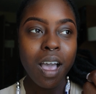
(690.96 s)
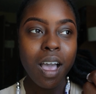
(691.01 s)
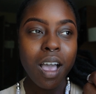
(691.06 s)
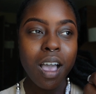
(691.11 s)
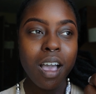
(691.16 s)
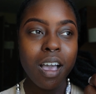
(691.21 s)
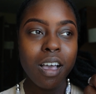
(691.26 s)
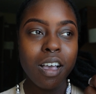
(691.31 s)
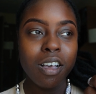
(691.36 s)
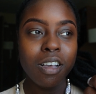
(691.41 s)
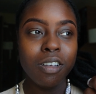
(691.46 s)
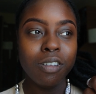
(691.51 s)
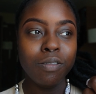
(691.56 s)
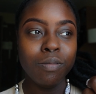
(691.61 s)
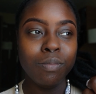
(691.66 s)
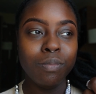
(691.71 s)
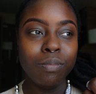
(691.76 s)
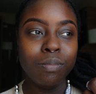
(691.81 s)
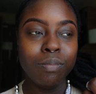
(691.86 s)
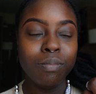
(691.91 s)

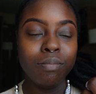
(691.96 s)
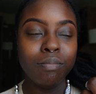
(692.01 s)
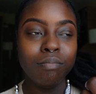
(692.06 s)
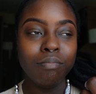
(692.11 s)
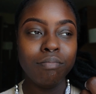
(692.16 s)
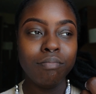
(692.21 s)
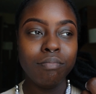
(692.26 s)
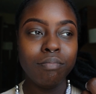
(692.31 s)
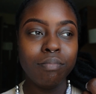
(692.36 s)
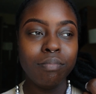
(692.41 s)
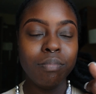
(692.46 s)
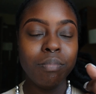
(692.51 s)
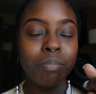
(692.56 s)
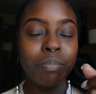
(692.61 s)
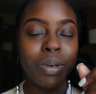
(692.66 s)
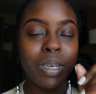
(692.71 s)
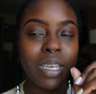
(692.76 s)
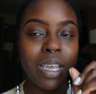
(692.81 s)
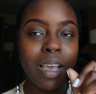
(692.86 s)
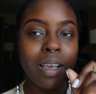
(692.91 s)

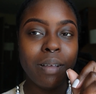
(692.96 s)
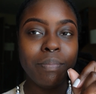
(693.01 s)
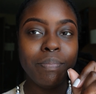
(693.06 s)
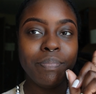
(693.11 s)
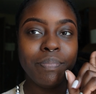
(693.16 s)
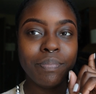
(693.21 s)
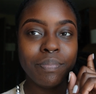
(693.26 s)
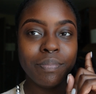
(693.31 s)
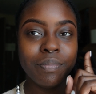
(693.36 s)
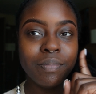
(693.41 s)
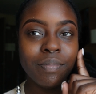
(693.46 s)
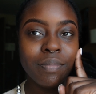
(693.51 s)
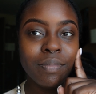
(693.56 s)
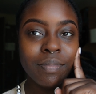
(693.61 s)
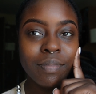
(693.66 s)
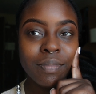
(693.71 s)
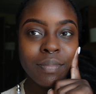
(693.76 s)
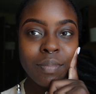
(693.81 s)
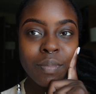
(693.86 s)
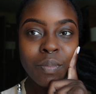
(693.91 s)
But yeah,
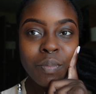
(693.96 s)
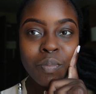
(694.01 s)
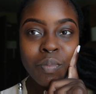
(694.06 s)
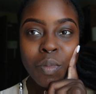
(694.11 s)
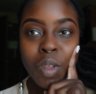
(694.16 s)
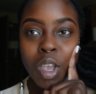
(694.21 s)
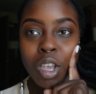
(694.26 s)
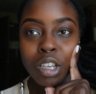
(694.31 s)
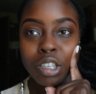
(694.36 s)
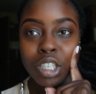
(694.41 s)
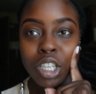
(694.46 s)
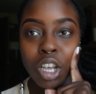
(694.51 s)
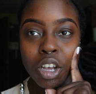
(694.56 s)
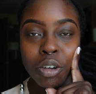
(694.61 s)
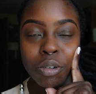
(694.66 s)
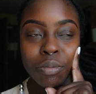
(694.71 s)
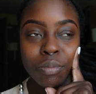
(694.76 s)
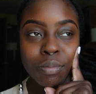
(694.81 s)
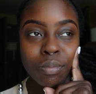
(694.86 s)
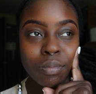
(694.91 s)

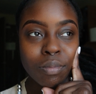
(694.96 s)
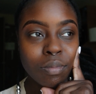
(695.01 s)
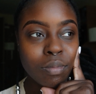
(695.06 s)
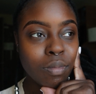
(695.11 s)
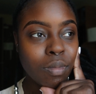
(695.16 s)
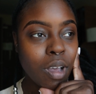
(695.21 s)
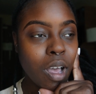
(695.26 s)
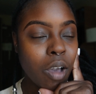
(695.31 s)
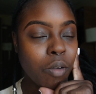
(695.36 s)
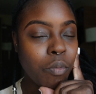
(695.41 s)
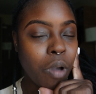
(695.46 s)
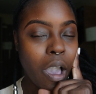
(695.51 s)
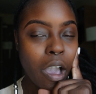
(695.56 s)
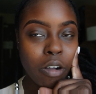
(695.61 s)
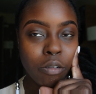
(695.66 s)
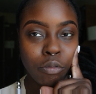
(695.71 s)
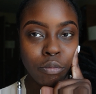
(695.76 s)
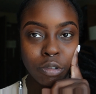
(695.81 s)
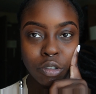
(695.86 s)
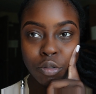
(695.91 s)
so
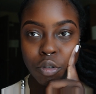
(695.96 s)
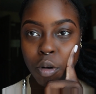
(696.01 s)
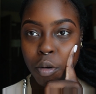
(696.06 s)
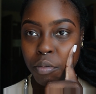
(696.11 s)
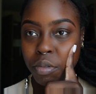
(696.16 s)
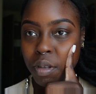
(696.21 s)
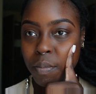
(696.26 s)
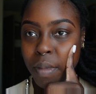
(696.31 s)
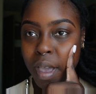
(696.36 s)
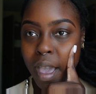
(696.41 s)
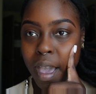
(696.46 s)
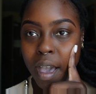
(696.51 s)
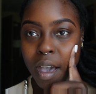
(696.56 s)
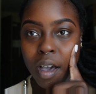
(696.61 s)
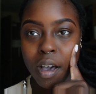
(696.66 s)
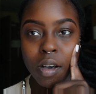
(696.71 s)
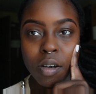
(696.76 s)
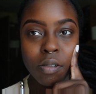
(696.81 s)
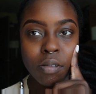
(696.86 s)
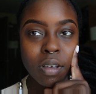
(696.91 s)
I was growing them
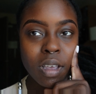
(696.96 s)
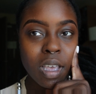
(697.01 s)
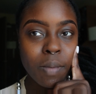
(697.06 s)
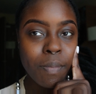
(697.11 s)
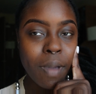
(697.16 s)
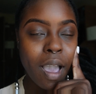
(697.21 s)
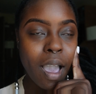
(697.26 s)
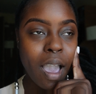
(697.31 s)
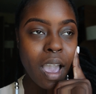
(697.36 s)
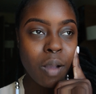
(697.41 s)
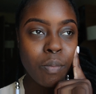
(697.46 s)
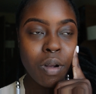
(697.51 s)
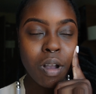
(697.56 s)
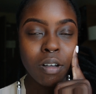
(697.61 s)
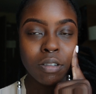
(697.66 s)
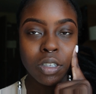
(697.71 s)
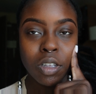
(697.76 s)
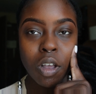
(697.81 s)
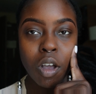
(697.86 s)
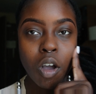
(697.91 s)
out, and my
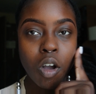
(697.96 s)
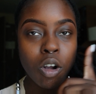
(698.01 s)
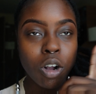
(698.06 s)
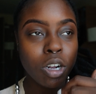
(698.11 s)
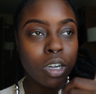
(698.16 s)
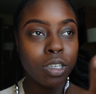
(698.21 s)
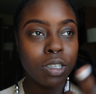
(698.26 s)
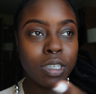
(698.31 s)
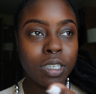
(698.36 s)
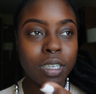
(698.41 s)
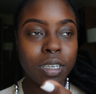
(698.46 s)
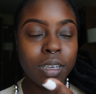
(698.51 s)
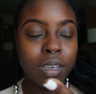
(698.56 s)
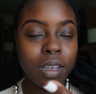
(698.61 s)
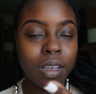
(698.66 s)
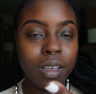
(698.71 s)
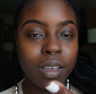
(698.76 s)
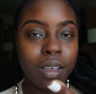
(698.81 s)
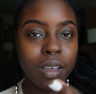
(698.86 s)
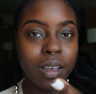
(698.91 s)
eyebrows aren't
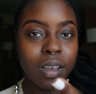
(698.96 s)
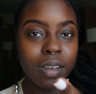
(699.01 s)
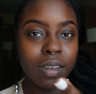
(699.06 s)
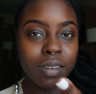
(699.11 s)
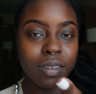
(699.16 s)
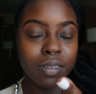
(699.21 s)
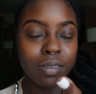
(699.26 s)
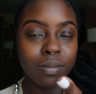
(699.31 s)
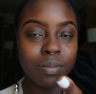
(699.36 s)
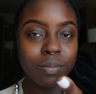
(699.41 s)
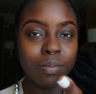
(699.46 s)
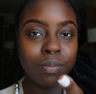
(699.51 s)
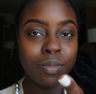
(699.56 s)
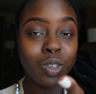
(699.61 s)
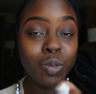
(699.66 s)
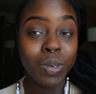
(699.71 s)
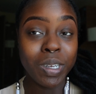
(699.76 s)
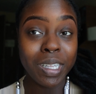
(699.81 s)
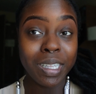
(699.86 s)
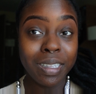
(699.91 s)

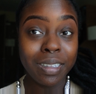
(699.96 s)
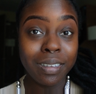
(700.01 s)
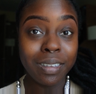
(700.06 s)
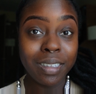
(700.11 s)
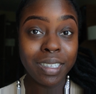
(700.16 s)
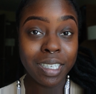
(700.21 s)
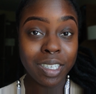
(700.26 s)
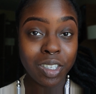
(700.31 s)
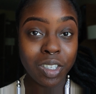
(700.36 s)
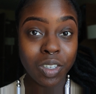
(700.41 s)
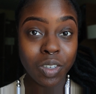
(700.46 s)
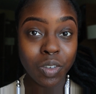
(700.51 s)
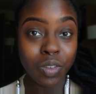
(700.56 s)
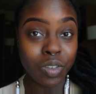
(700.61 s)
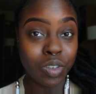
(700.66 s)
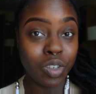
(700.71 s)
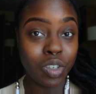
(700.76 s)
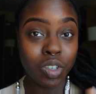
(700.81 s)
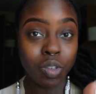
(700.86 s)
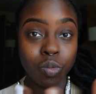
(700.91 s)
twin sisters.
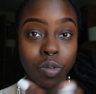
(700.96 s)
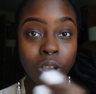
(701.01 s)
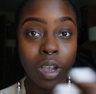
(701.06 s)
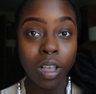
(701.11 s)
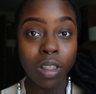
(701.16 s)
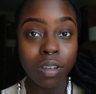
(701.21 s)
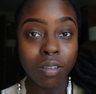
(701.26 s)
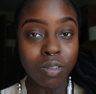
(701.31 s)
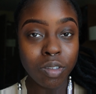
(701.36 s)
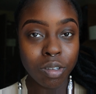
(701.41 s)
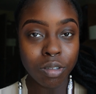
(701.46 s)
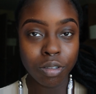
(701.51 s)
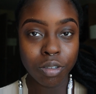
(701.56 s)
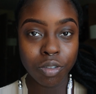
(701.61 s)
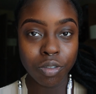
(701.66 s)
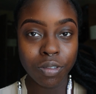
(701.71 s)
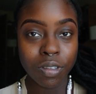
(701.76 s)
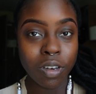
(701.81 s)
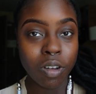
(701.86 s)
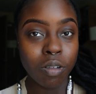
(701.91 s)
They're just regular
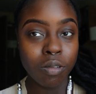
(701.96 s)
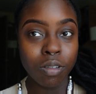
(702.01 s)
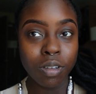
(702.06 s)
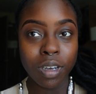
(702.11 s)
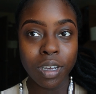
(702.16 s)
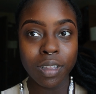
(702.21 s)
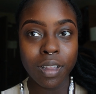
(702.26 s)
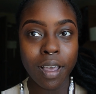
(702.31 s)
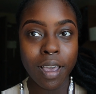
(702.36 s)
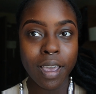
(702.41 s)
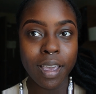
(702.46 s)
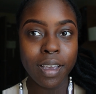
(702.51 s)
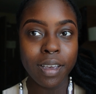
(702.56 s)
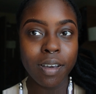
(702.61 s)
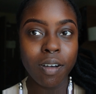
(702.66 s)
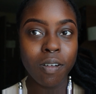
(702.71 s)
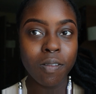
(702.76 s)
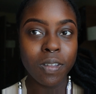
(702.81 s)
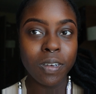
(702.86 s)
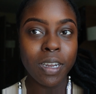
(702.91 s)
sisters. They don't look
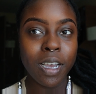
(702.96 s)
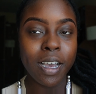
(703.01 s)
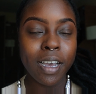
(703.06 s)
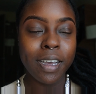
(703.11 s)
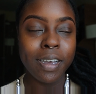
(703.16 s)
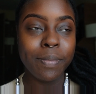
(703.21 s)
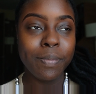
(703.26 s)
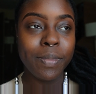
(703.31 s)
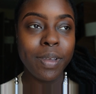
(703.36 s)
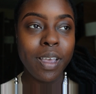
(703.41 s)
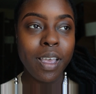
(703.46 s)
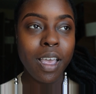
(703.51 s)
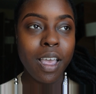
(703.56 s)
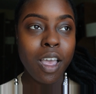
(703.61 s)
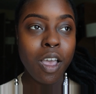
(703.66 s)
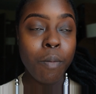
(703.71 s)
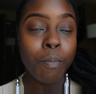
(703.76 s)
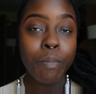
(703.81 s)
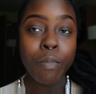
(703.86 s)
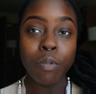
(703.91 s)
alike all the time.
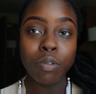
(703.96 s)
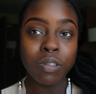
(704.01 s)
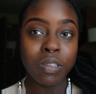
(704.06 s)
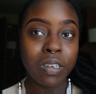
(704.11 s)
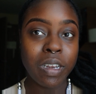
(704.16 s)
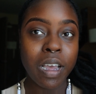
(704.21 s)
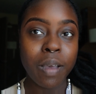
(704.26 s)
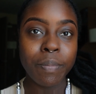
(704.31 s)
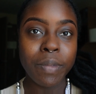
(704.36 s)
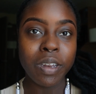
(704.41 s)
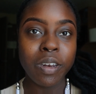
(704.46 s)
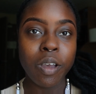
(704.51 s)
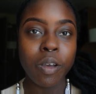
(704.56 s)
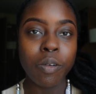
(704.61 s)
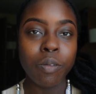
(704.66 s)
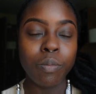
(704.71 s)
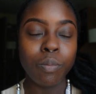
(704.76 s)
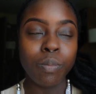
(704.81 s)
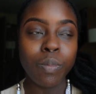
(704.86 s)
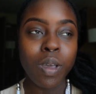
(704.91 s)
Most of the time they
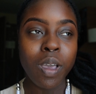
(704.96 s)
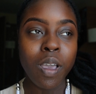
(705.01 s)
don't,